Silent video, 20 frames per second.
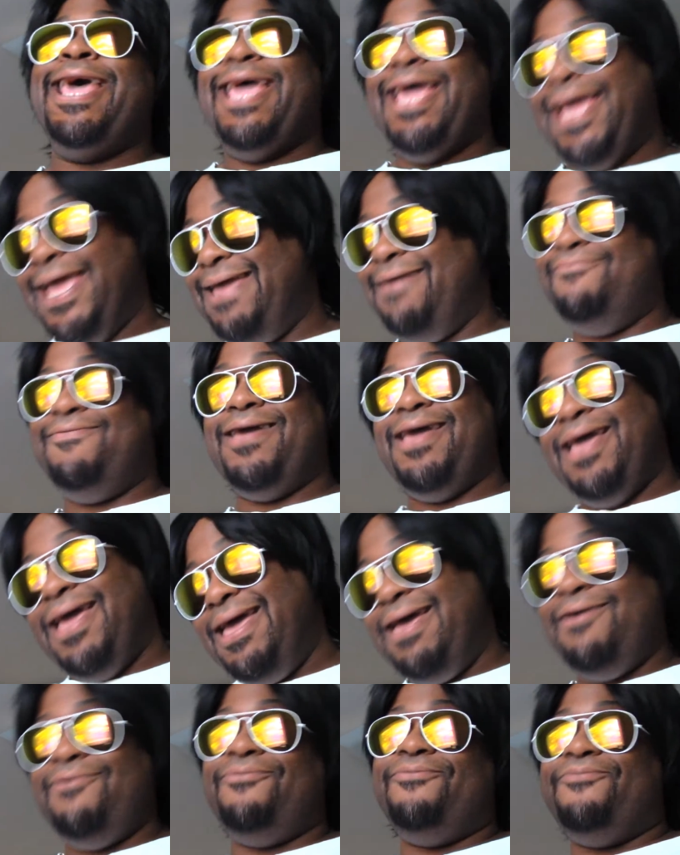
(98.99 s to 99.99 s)
even
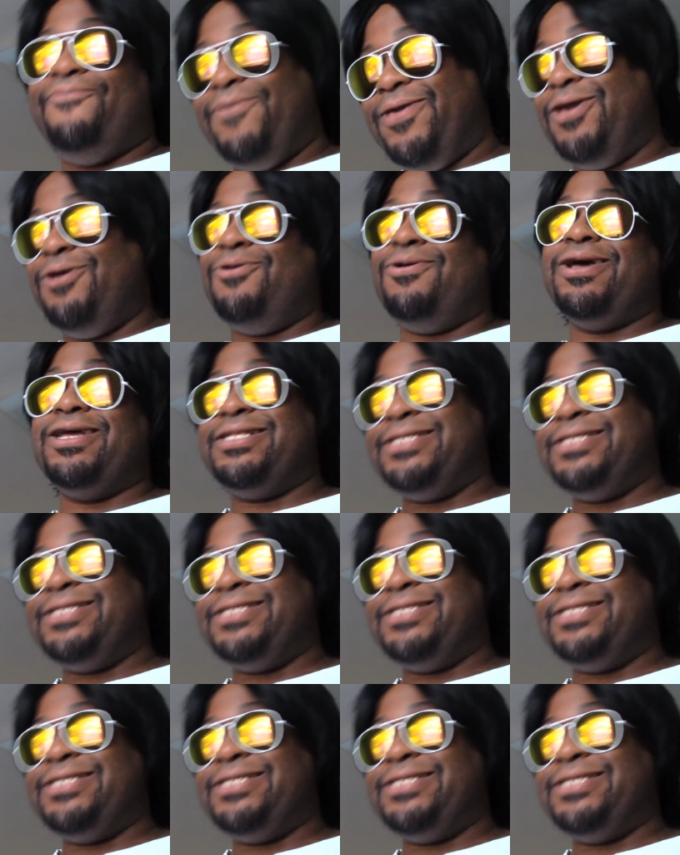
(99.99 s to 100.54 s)
if you a